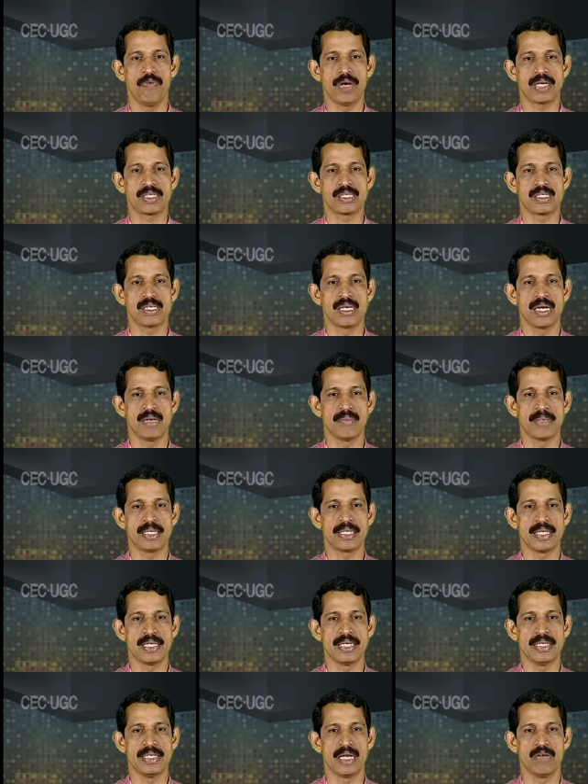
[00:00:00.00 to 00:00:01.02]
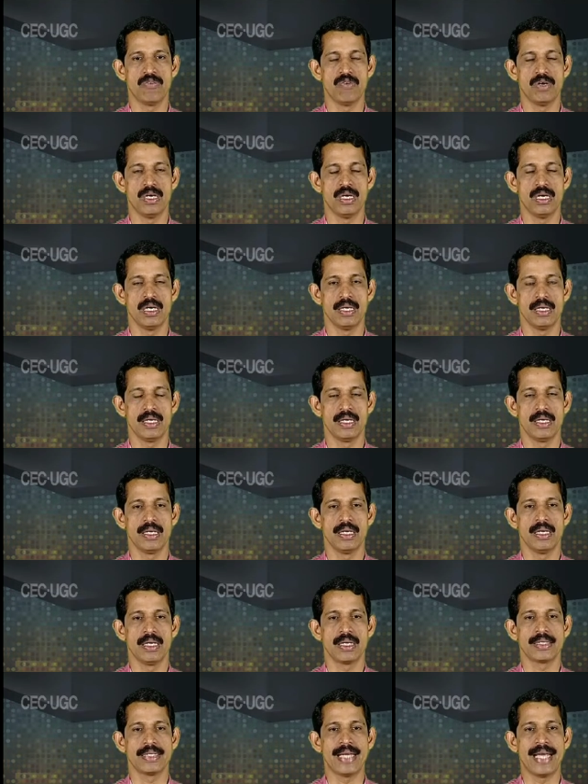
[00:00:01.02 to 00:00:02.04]
external material world
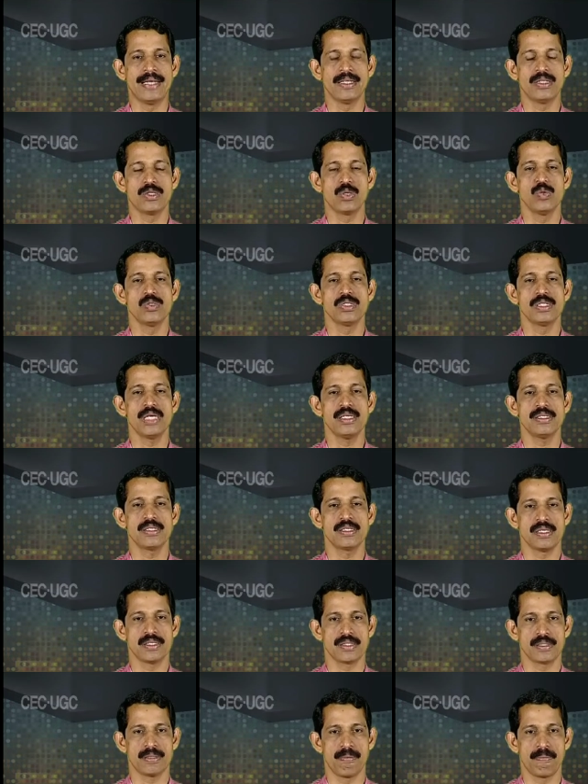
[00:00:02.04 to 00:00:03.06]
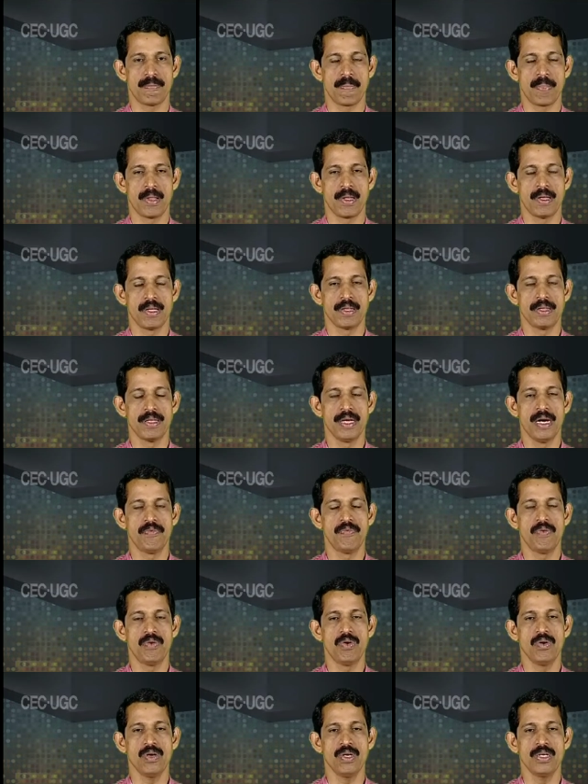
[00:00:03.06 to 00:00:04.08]
gained through senses.
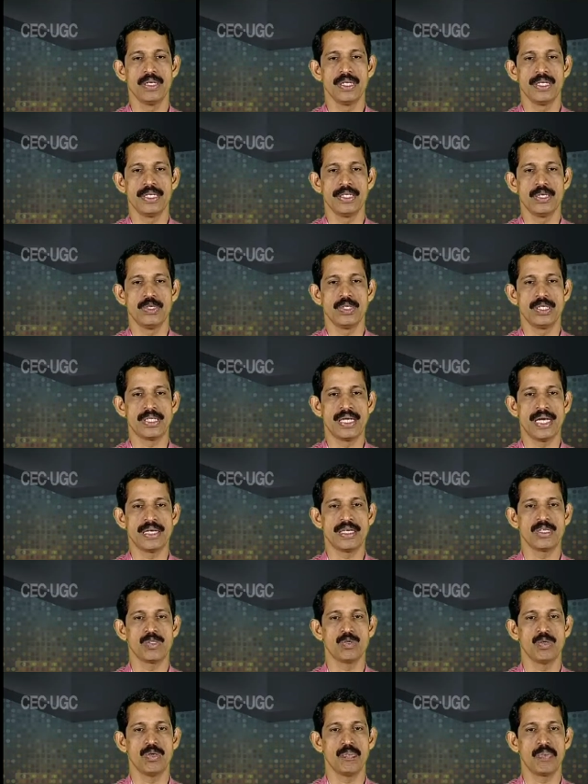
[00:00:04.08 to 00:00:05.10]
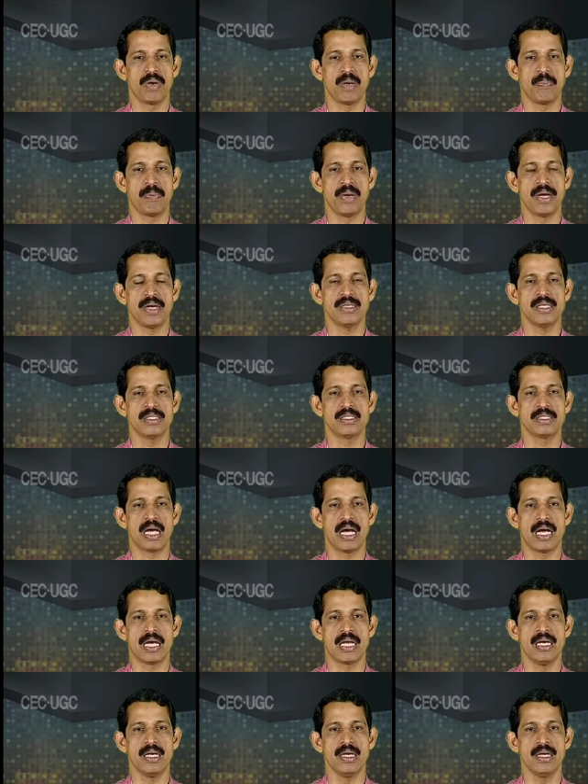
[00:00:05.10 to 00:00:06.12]
Therefore, education should prepare the
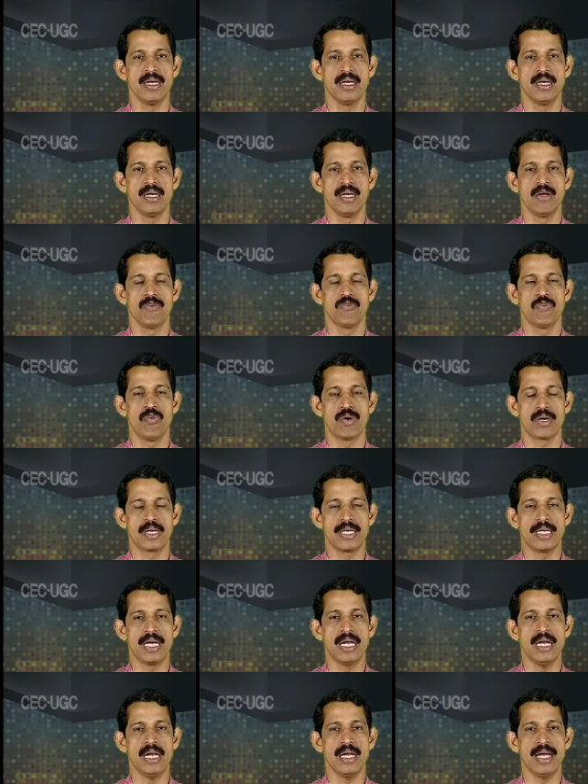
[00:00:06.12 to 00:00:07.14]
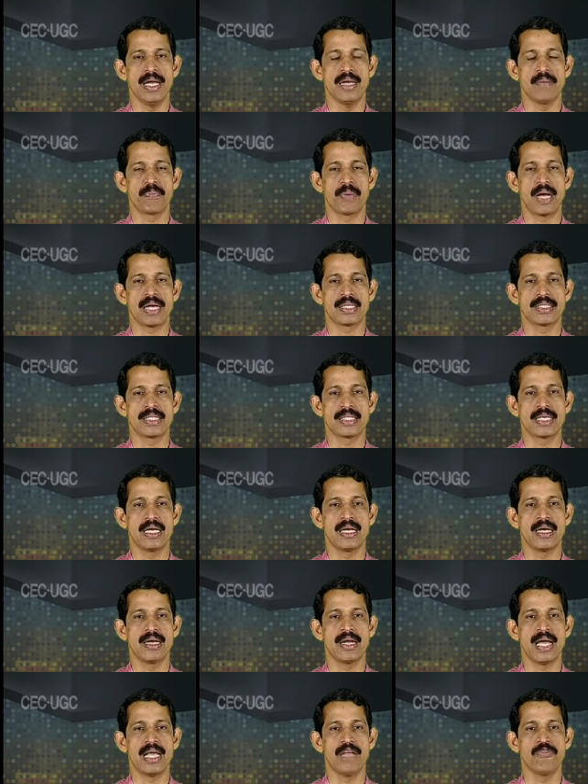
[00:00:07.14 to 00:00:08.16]
child for real and practical
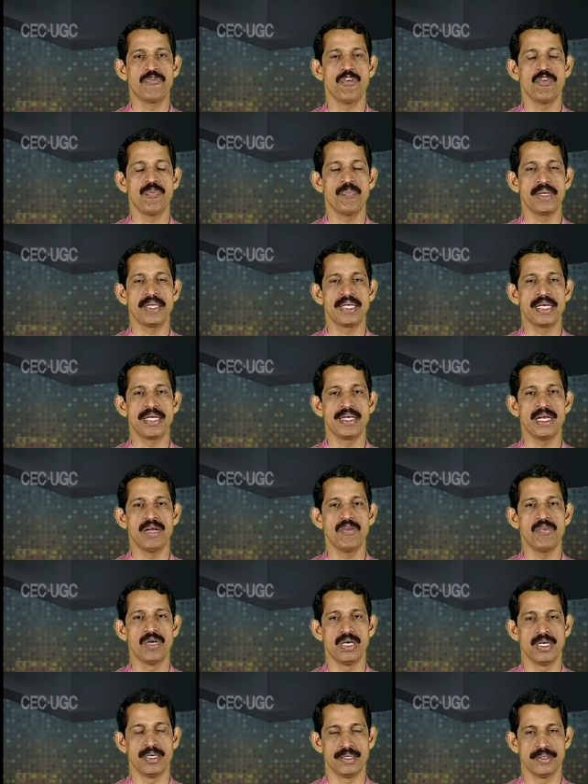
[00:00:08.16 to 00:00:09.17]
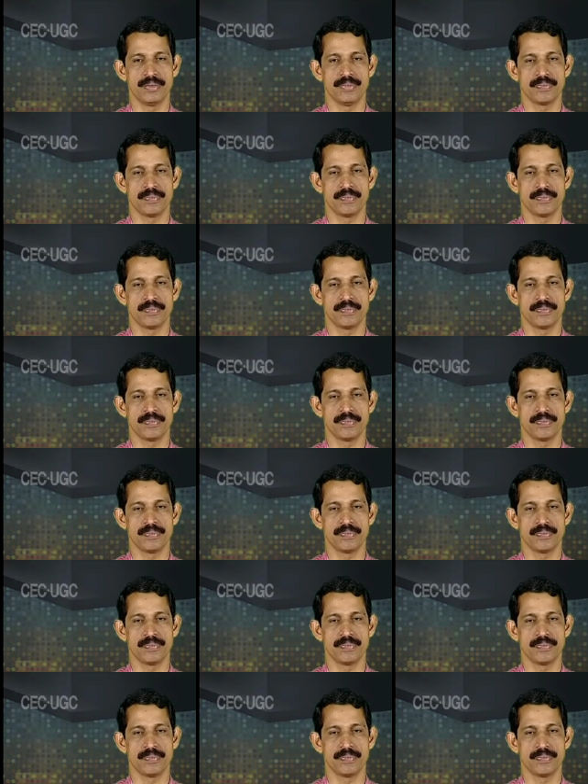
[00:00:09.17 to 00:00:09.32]
life of material world.